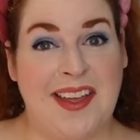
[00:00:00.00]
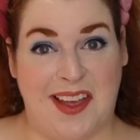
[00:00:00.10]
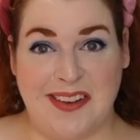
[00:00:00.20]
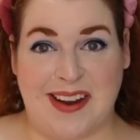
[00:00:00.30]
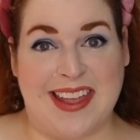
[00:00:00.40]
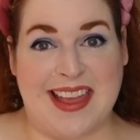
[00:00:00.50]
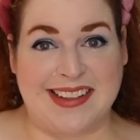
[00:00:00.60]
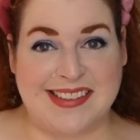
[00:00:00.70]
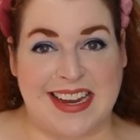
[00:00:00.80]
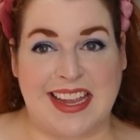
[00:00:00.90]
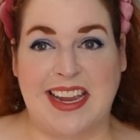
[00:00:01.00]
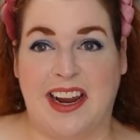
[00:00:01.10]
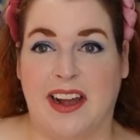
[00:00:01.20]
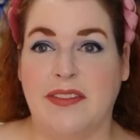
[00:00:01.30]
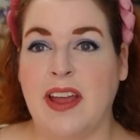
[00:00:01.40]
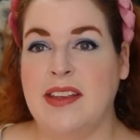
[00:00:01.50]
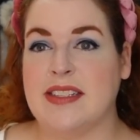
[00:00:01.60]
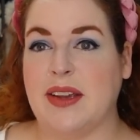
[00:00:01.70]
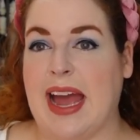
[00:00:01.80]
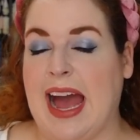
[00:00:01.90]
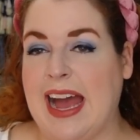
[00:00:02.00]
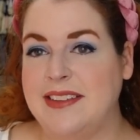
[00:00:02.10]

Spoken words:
All right, that's taken care of. So yeah,